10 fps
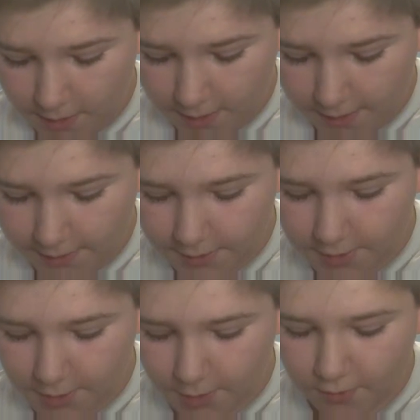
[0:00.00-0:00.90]
Can you
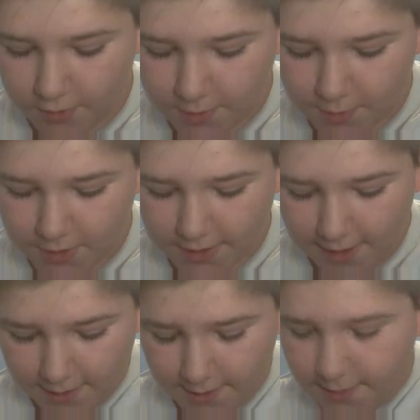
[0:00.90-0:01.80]
do a Christmas
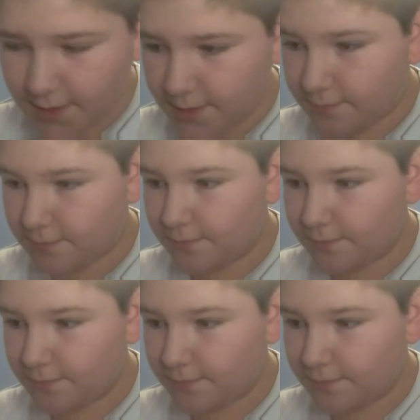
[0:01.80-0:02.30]
dance?